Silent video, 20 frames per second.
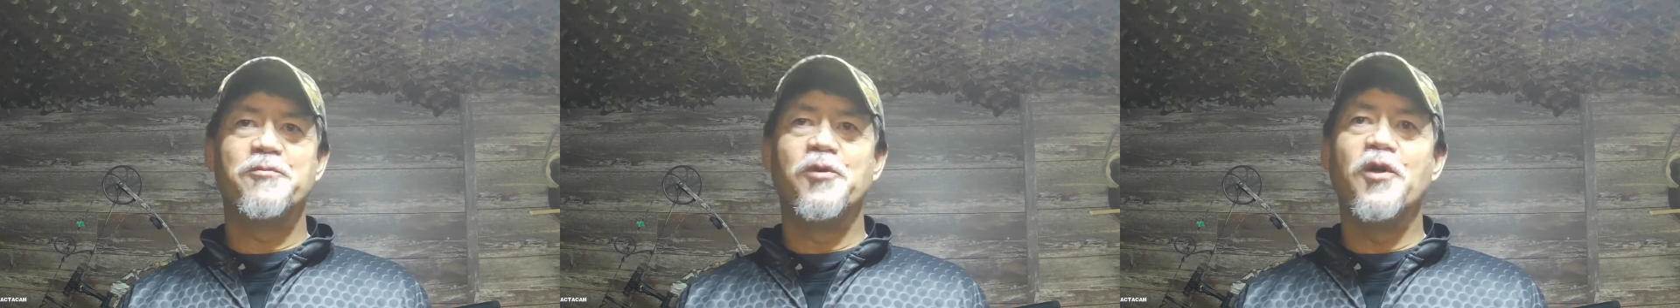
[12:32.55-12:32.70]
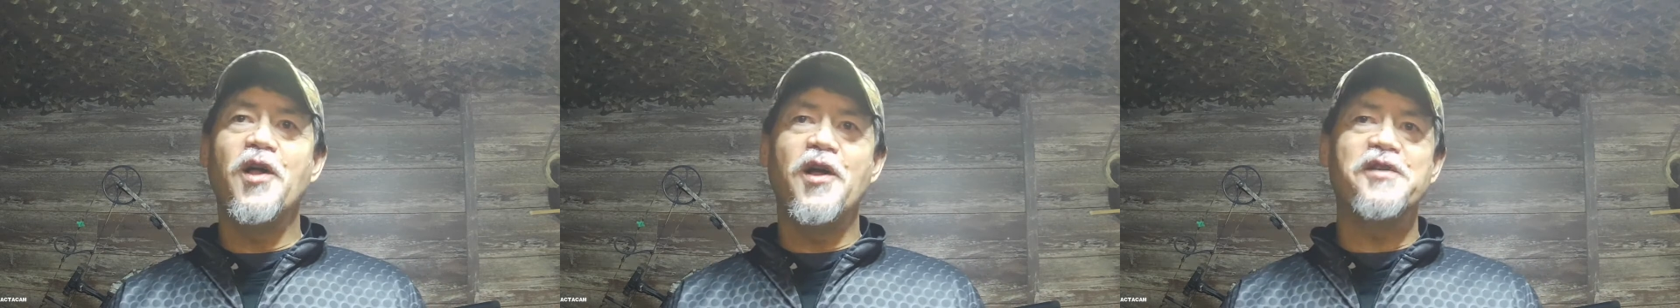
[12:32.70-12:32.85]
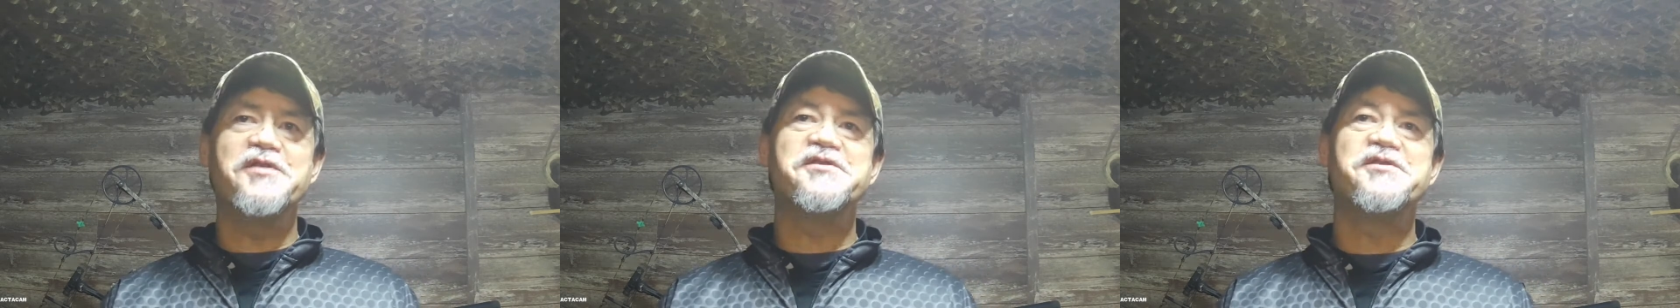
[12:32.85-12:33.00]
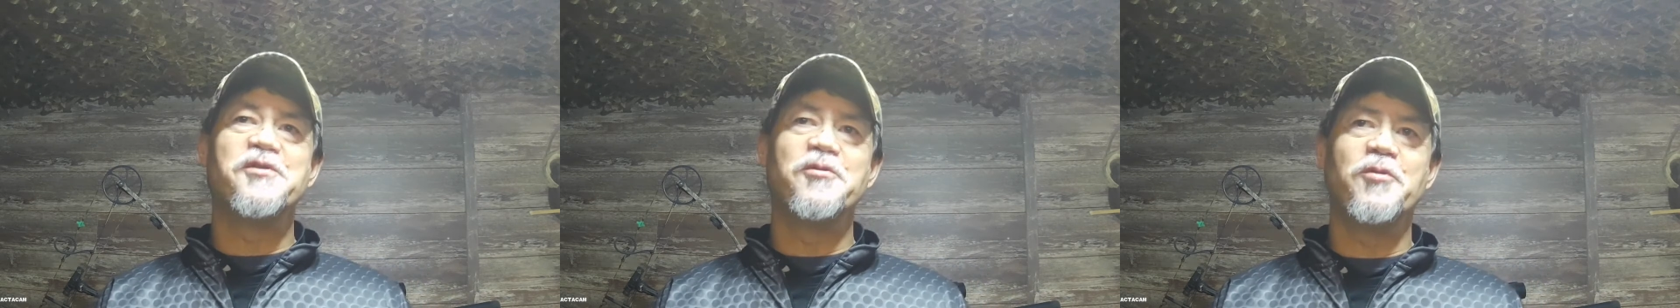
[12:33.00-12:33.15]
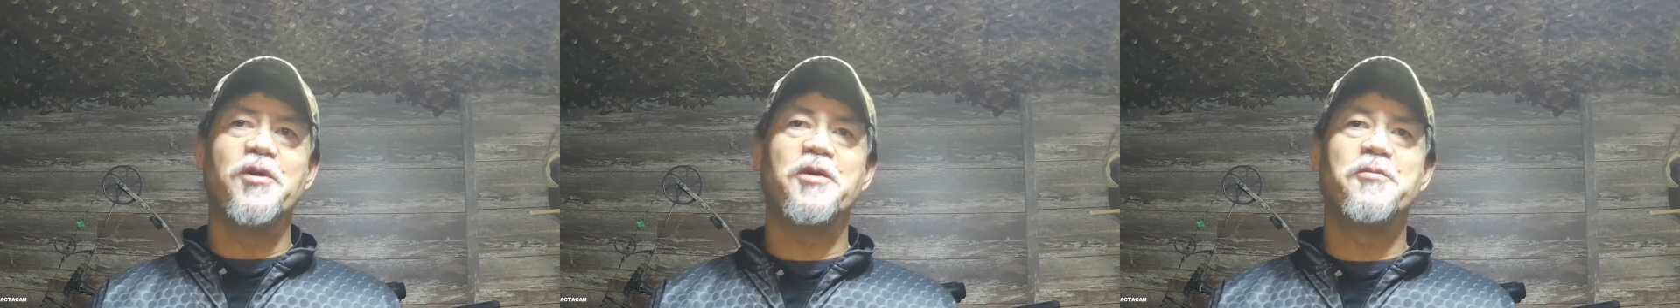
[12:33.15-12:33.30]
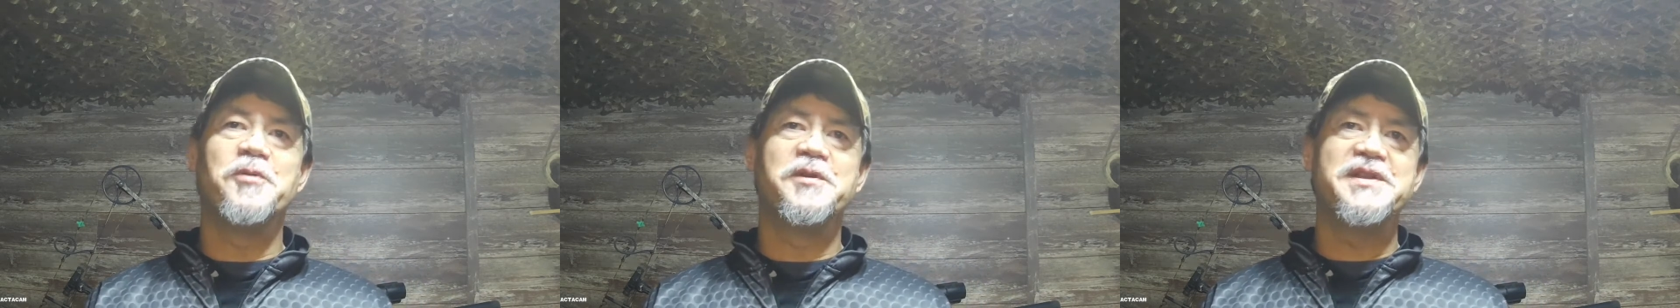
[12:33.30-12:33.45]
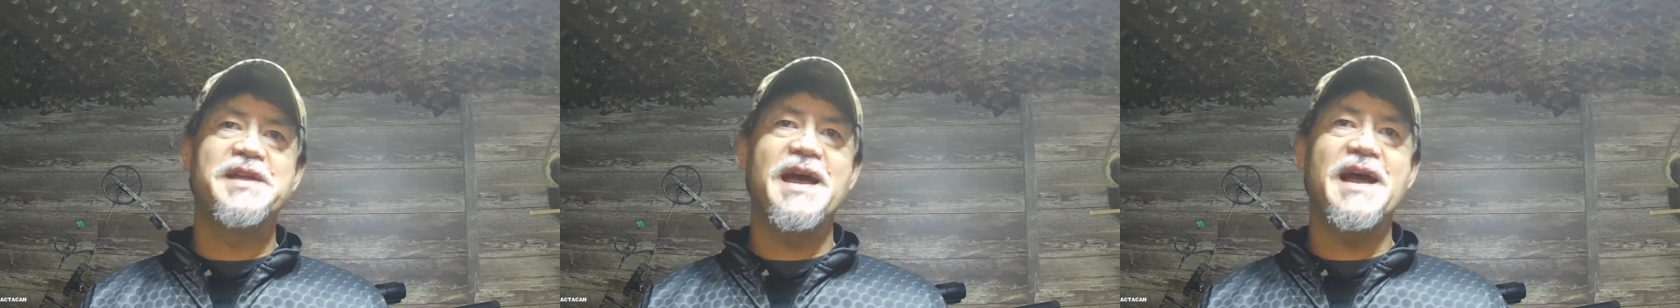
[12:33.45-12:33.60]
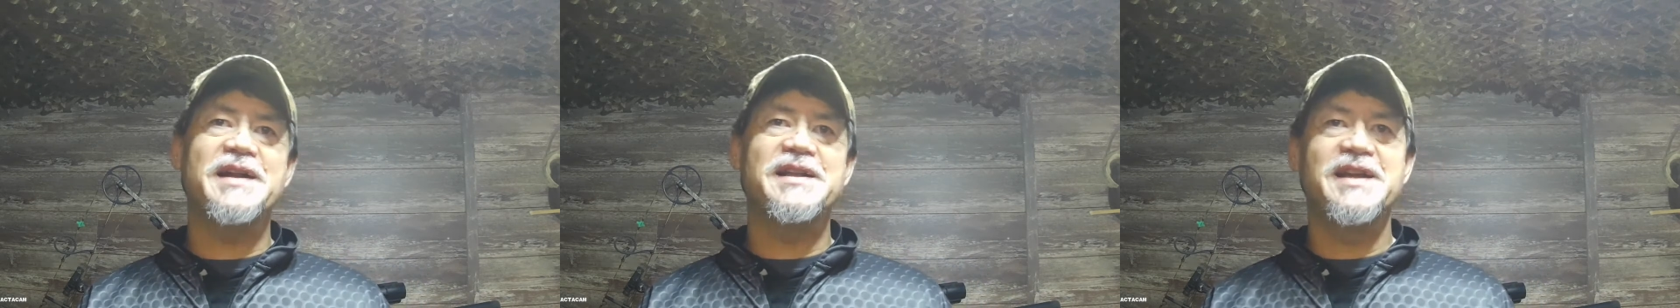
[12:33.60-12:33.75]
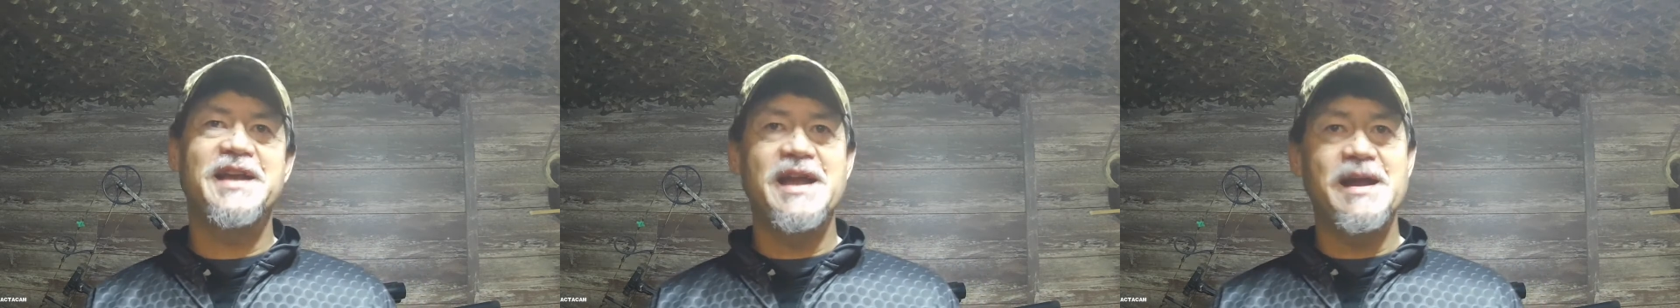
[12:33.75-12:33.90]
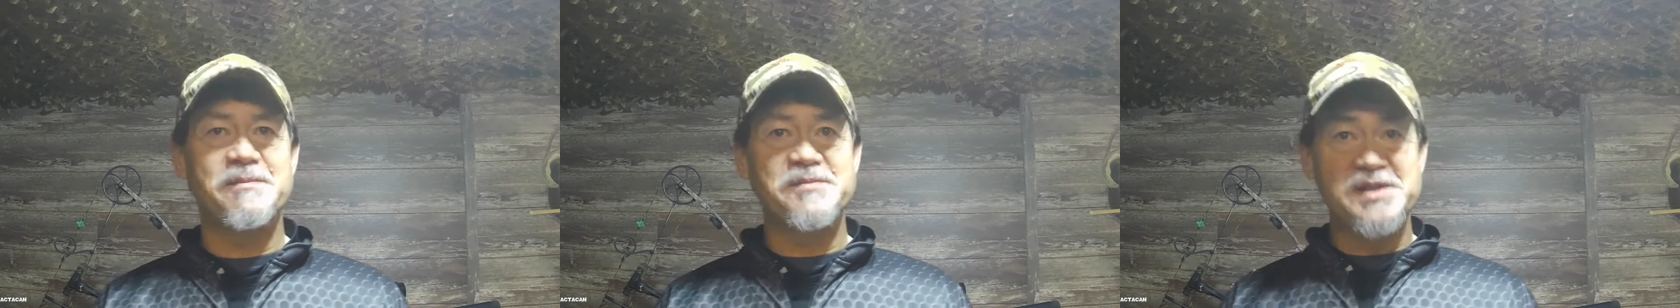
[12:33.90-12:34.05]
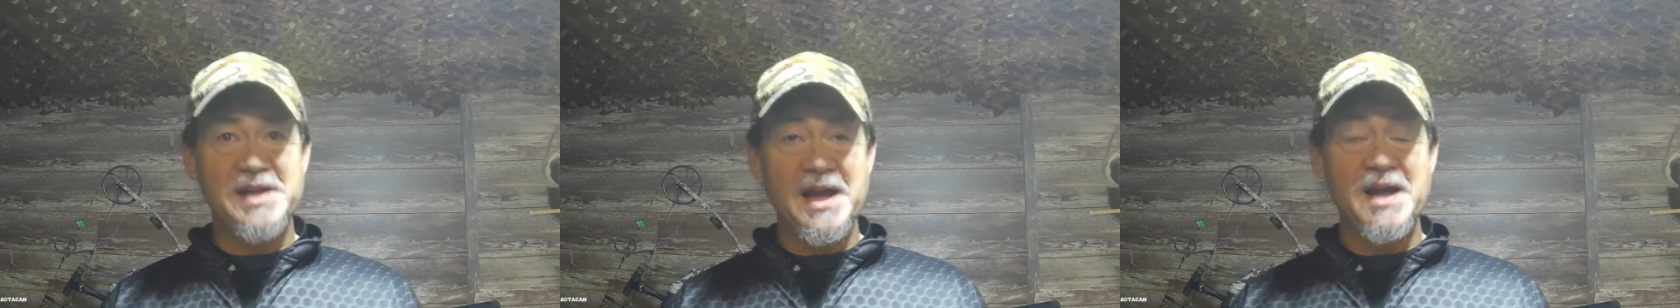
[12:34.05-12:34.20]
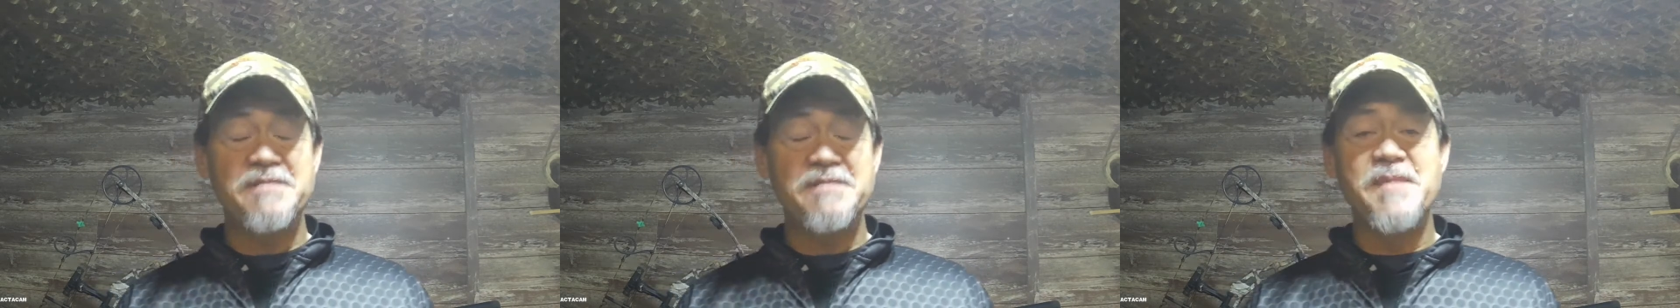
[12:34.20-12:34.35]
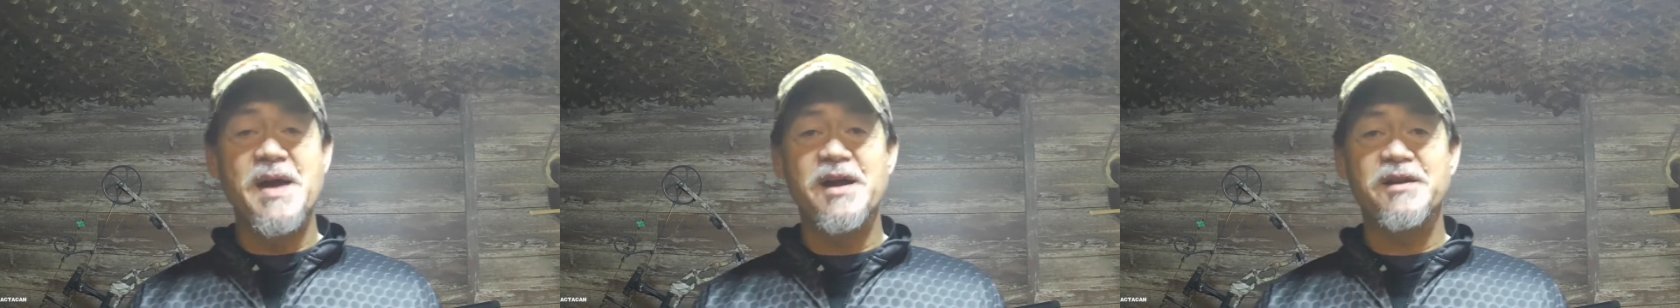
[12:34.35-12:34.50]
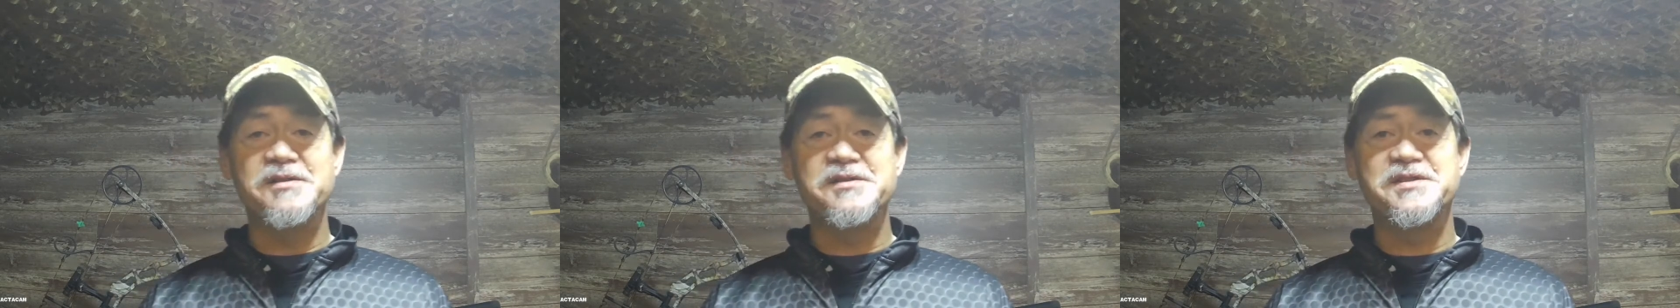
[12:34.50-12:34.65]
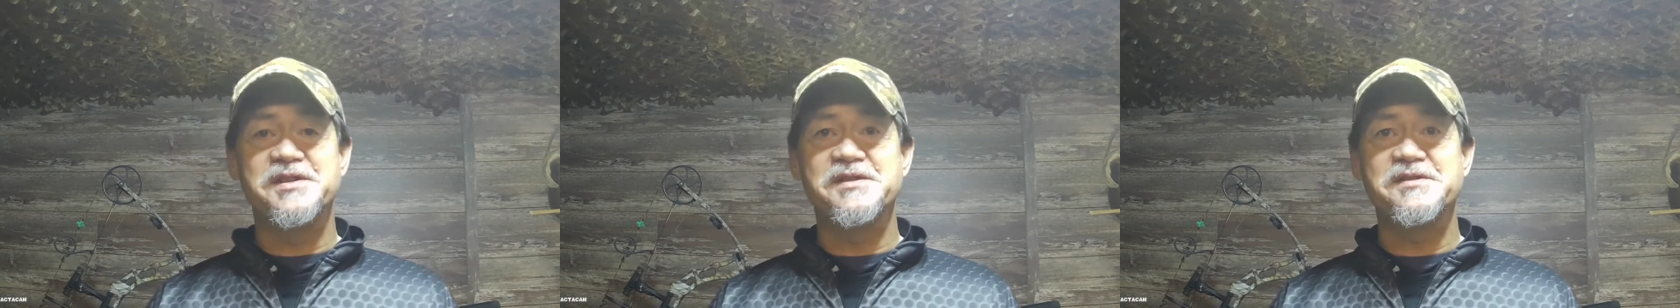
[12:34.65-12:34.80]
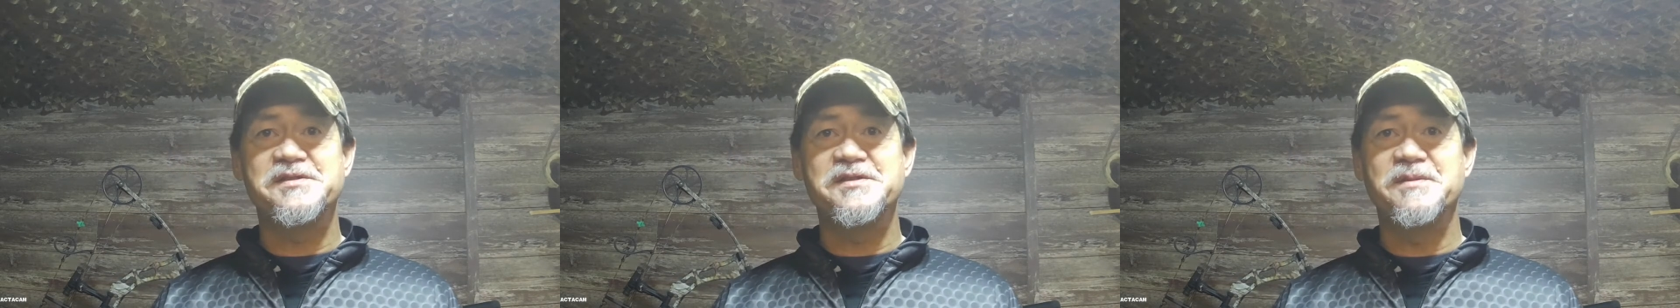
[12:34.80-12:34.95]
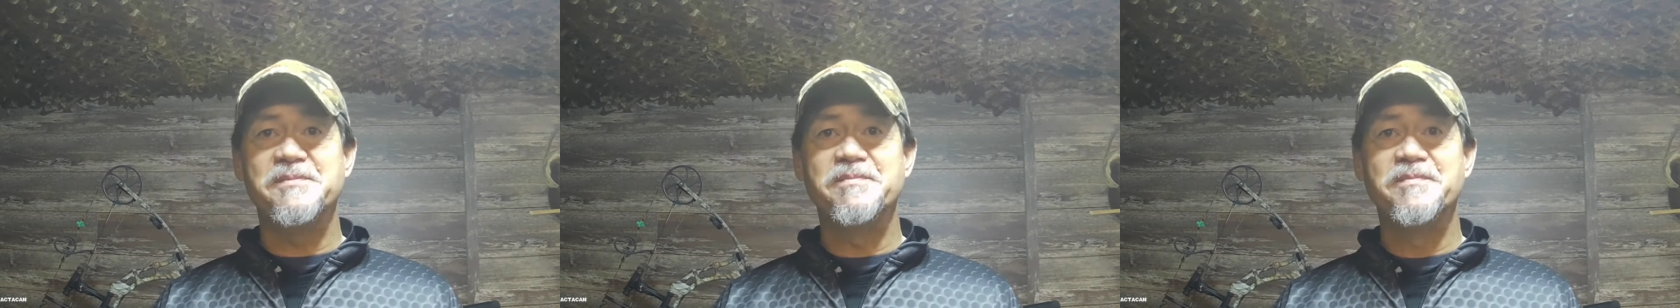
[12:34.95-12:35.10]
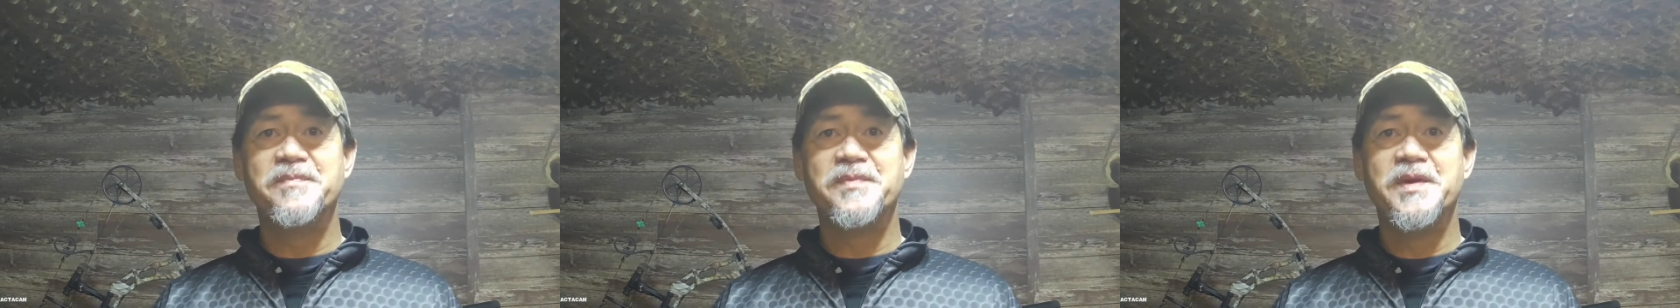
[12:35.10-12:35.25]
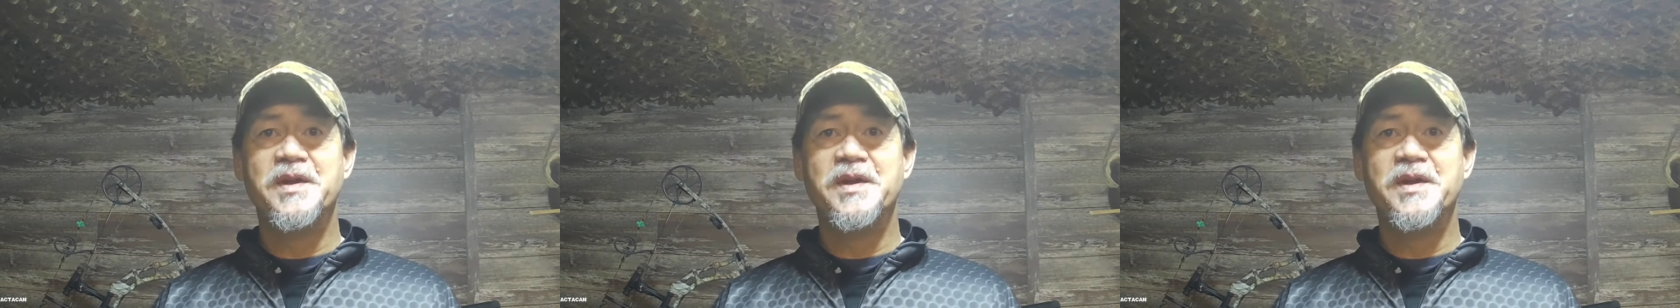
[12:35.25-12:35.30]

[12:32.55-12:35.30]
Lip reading: will also work with Tactacam's head mount system,